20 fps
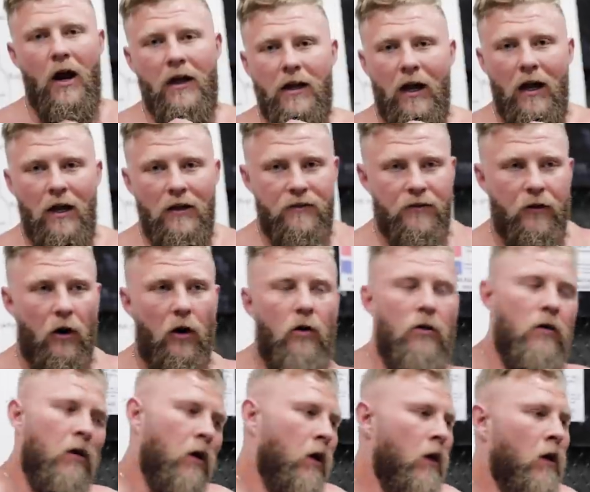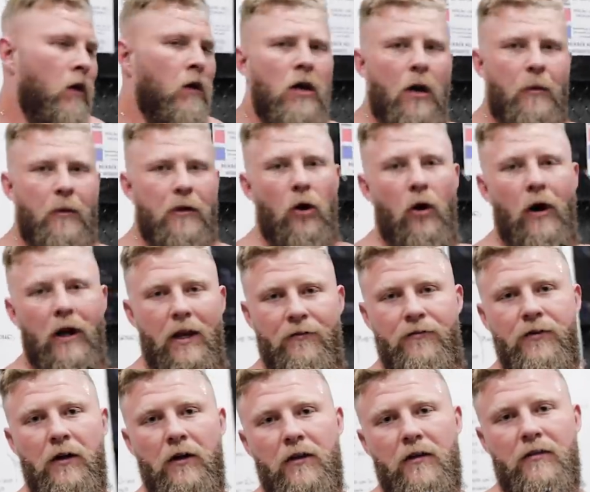right, guys, so I'm gonna go ahead
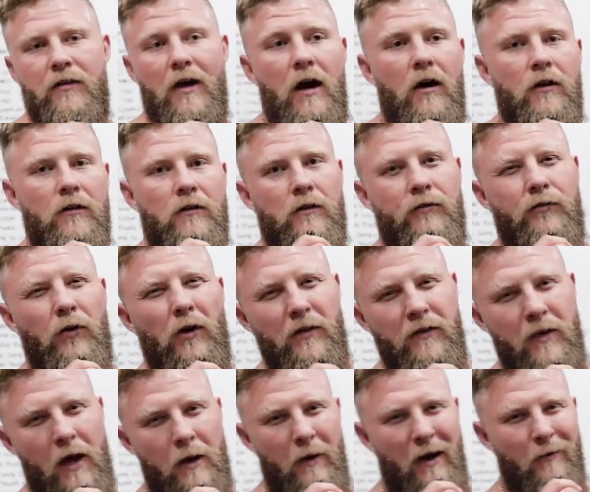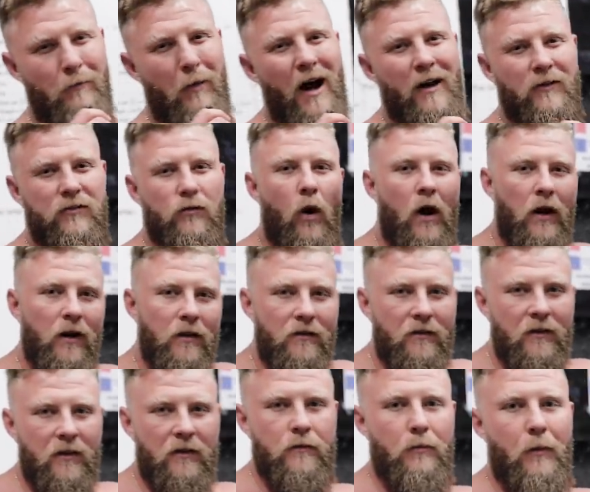and feel this out. This is the first time I box squatted
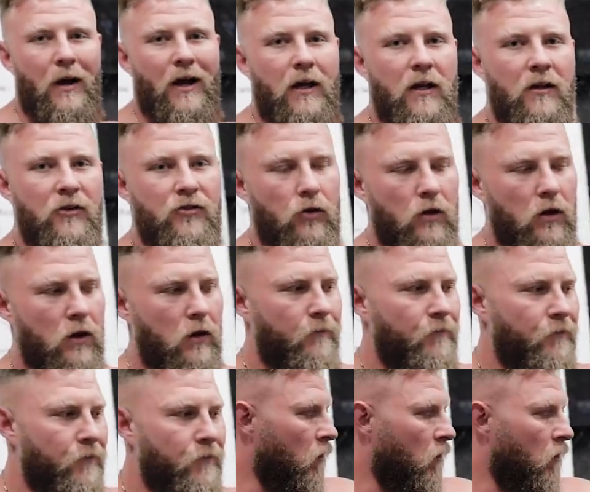since my injury.